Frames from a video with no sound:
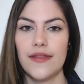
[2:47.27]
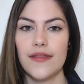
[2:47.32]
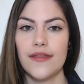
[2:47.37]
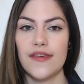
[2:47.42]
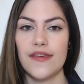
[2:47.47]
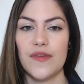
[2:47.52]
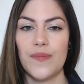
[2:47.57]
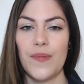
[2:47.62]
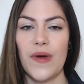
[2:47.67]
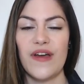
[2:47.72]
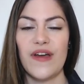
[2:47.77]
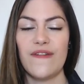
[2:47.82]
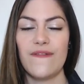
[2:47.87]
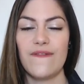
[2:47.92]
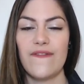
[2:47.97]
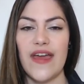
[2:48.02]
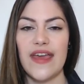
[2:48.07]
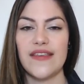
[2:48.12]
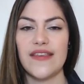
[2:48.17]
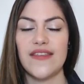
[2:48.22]
Despite
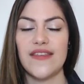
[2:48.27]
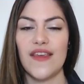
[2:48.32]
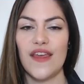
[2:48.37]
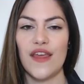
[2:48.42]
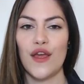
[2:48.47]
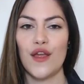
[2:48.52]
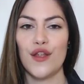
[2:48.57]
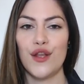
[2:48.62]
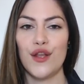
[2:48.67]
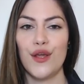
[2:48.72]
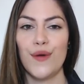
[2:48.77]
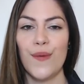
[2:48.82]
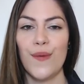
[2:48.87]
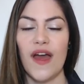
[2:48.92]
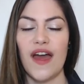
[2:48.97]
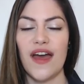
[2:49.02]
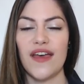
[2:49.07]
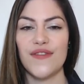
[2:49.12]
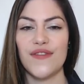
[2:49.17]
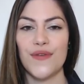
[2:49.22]
facing
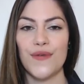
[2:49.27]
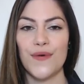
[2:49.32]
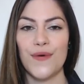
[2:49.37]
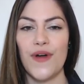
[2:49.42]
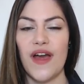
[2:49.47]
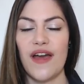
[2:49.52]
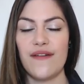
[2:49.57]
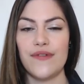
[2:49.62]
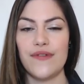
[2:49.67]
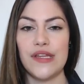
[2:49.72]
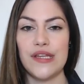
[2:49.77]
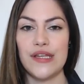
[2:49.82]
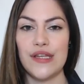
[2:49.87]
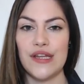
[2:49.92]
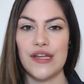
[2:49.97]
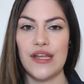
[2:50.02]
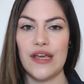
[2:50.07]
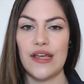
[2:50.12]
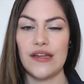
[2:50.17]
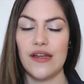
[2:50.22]
Newcastle,
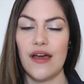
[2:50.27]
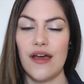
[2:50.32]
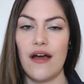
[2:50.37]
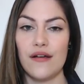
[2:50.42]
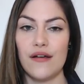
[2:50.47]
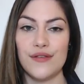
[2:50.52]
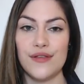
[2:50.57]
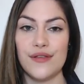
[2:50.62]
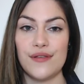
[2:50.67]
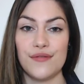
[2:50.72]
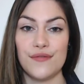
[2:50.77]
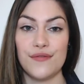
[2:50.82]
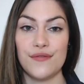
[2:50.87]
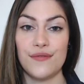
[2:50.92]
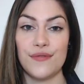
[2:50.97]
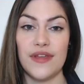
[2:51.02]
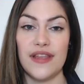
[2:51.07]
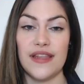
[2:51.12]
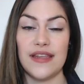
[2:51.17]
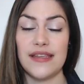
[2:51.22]
Everton and
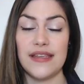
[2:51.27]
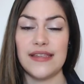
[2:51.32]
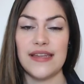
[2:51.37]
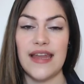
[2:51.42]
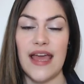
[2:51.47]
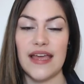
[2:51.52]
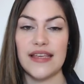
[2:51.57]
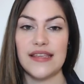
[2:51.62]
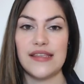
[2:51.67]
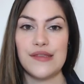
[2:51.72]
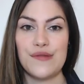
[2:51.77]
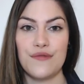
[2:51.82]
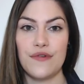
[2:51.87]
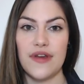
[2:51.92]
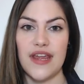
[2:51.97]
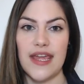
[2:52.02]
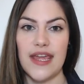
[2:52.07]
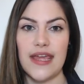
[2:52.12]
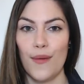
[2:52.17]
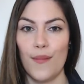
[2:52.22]
Arsenal in his next
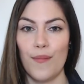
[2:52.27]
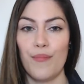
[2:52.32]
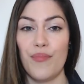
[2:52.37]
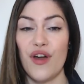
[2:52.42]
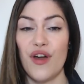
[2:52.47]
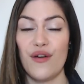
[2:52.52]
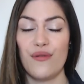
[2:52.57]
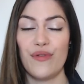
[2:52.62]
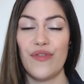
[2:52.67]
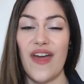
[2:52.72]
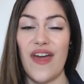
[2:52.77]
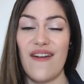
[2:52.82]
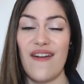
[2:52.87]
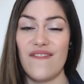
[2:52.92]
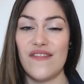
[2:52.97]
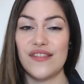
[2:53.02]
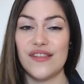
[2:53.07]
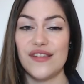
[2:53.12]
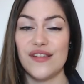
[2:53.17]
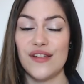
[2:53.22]
3, both
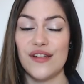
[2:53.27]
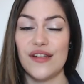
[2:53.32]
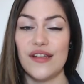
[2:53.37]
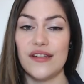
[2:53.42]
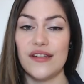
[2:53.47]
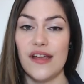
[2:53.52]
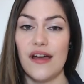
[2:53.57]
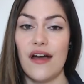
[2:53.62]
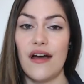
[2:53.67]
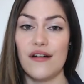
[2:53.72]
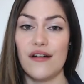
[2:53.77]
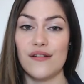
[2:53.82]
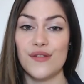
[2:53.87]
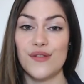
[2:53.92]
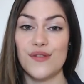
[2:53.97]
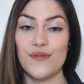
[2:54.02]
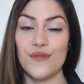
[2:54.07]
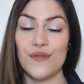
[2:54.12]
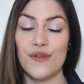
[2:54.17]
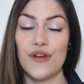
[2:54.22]
Everton and
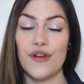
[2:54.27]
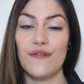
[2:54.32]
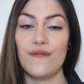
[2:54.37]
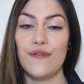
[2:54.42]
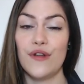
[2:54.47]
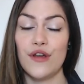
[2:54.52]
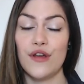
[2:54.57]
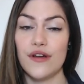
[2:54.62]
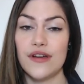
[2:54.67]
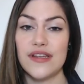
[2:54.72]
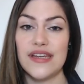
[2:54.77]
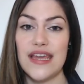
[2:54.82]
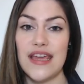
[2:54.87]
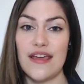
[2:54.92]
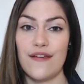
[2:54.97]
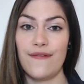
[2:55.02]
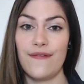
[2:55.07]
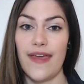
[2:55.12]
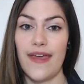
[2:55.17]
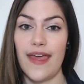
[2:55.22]
Arsenal have looked
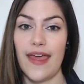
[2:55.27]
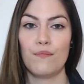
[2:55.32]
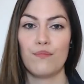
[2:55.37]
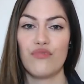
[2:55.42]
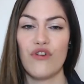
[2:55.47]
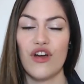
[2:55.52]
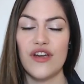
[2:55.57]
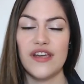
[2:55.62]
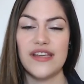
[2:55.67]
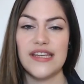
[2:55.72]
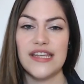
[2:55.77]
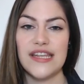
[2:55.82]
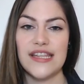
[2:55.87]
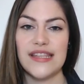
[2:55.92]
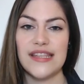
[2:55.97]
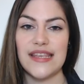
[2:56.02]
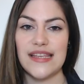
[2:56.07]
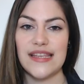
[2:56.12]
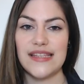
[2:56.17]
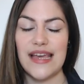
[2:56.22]
iffy.
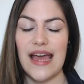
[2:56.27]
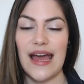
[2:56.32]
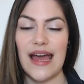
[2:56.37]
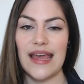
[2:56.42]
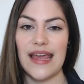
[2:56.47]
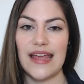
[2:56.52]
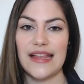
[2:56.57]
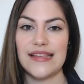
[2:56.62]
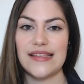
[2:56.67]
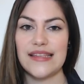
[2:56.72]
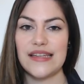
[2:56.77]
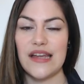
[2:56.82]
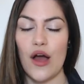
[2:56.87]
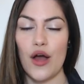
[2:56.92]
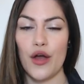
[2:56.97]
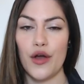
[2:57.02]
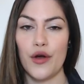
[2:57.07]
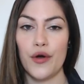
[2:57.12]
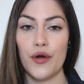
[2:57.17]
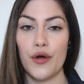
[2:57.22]
Brighton's attacking
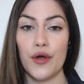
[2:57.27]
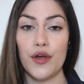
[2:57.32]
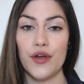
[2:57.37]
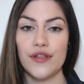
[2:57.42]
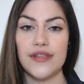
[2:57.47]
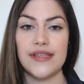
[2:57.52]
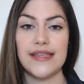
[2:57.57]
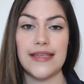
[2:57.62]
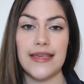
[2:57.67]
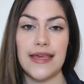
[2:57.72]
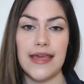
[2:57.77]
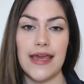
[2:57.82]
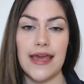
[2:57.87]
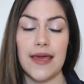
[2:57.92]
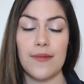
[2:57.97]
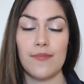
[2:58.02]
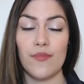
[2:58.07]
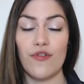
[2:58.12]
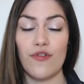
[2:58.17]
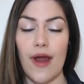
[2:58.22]
style could see
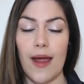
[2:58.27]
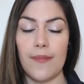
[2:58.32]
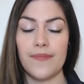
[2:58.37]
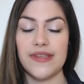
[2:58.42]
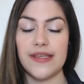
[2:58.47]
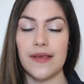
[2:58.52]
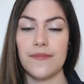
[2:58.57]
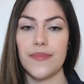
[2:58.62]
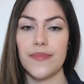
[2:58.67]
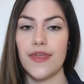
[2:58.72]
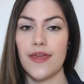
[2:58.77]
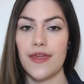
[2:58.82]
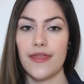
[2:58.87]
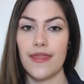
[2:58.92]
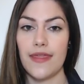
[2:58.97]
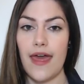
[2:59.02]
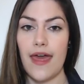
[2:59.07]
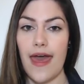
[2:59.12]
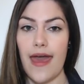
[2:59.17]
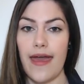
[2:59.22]
him grab something
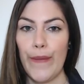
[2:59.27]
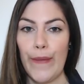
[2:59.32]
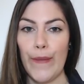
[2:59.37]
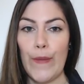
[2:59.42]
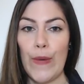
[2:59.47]
there.